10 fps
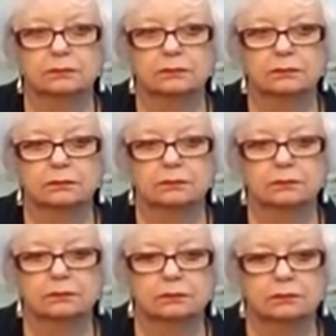
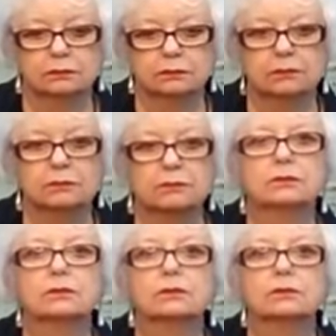
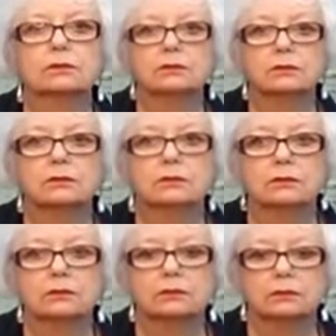
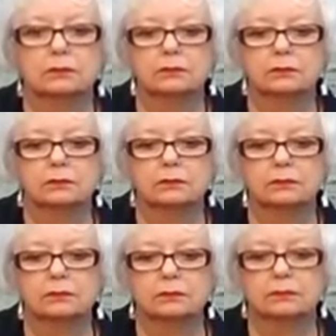
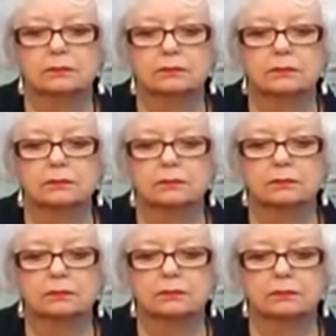
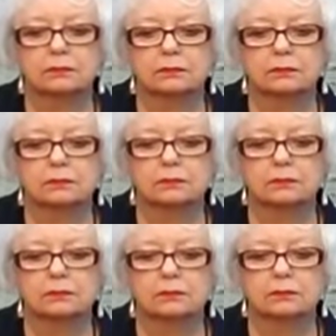
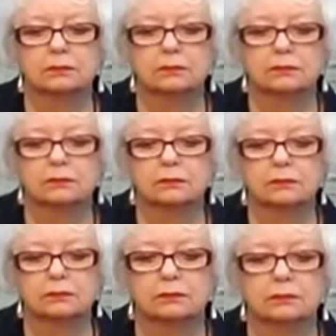
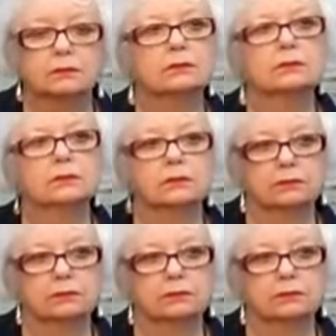This person isn't speaking.